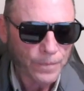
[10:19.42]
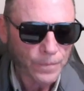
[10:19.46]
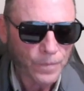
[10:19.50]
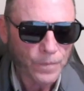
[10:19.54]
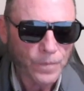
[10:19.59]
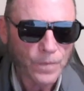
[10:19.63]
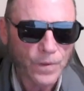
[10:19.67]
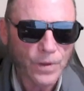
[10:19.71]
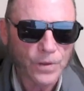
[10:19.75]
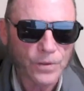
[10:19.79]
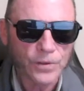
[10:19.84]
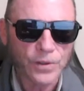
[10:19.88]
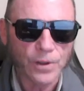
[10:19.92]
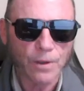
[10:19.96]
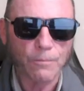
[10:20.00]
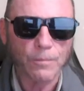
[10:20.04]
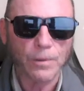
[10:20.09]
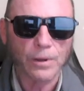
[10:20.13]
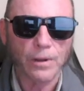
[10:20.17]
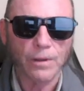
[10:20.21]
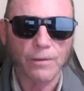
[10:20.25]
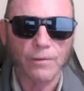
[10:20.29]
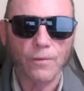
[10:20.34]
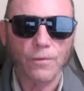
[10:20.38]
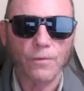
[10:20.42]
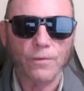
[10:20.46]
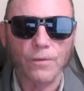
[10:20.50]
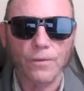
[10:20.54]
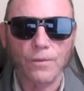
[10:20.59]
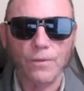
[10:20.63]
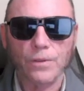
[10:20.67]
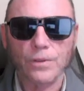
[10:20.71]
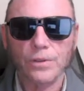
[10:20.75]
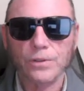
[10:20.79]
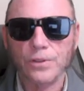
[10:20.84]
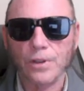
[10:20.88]
the
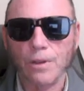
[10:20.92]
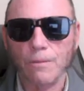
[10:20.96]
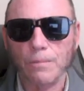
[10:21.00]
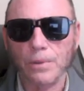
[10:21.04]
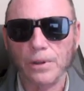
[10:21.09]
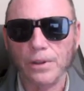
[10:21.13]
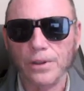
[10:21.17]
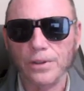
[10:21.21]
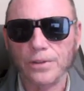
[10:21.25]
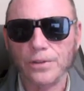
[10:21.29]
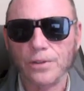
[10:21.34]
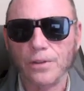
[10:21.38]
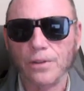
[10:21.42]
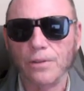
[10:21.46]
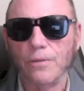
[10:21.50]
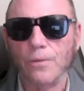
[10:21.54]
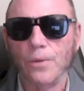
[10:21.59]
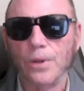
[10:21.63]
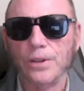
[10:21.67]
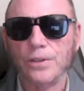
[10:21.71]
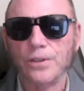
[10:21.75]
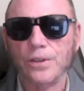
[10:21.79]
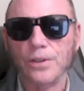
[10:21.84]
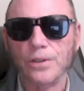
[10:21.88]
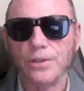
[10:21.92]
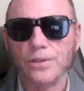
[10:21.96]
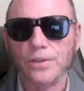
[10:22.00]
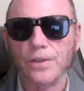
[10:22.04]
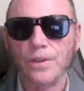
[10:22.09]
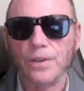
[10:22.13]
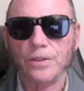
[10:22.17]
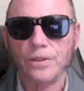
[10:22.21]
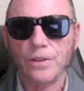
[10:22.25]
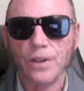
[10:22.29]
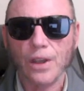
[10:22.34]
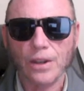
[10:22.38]
simplest of which is
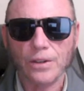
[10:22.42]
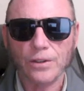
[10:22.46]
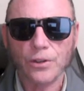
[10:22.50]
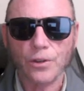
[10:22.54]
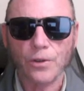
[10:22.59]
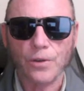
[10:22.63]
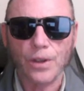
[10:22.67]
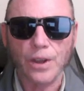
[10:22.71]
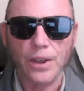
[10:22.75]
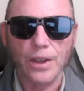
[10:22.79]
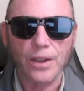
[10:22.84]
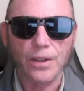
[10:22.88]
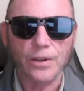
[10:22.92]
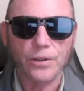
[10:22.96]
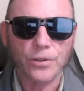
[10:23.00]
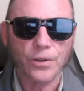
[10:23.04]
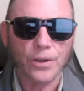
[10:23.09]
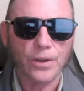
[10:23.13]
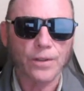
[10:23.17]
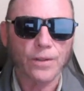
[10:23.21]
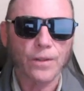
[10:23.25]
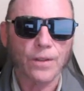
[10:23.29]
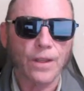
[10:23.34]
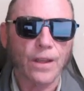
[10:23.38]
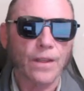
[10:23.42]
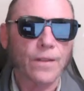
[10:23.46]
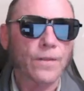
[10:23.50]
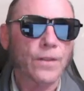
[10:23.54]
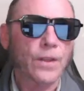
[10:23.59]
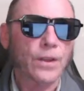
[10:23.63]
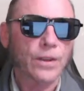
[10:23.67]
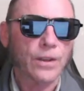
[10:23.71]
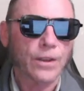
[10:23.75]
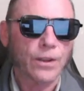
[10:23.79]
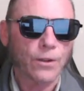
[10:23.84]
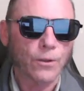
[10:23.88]
the tetrahedron, then
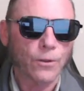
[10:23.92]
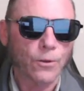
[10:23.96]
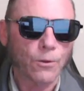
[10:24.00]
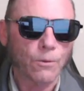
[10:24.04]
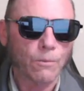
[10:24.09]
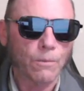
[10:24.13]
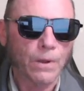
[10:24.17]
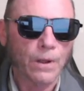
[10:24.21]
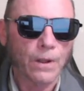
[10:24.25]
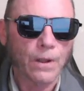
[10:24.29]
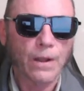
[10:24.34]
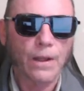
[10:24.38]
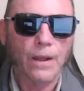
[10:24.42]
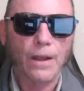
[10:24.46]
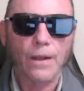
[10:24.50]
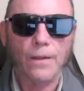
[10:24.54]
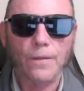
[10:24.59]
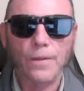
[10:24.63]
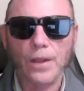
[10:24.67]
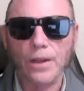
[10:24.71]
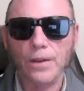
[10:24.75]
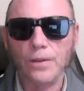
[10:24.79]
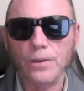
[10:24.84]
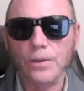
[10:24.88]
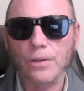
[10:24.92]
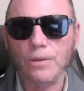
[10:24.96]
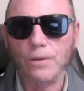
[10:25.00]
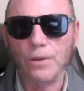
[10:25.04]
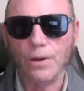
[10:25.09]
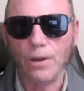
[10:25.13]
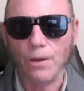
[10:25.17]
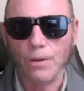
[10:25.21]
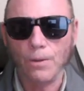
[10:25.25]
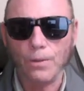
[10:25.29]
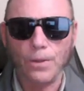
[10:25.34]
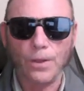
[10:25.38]
the cube, and then
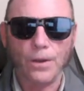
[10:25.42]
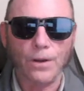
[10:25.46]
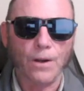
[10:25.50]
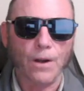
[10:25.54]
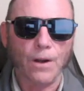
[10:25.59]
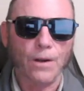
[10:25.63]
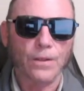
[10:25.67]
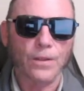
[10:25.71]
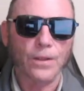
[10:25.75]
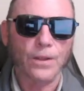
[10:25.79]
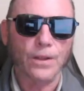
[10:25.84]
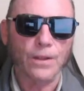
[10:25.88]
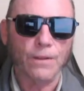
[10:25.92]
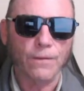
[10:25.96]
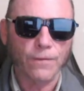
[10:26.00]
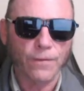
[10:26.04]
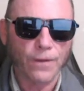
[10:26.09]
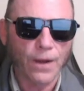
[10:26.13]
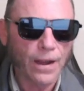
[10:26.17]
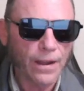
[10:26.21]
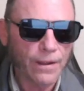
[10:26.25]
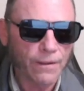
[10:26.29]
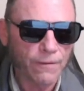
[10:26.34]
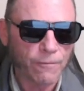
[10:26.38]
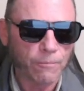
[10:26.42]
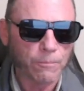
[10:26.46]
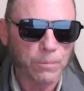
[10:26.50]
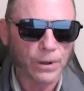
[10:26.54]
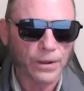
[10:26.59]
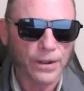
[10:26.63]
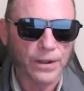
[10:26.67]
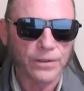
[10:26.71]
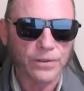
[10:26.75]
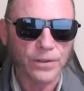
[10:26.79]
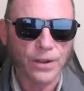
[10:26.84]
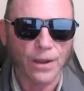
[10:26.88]
there are the 5
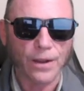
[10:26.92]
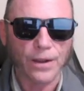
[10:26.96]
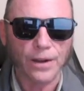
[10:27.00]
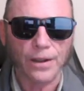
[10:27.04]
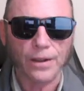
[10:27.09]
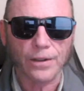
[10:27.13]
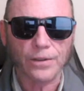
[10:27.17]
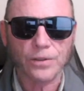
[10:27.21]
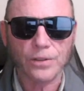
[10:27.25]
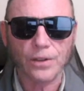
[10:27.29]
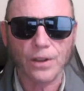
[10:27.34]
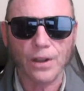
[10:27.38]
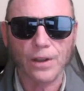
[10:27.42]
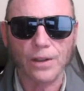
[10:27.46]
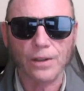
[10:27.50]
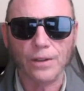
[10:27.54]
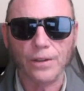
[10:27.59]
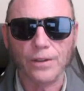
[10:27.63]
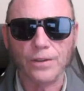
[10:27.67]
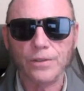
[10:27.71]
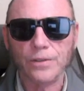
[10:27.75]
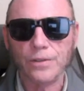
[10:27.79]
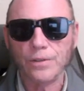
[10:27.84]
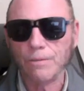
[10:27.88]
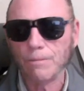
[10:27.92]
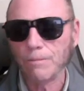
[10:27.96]
Platonic solids,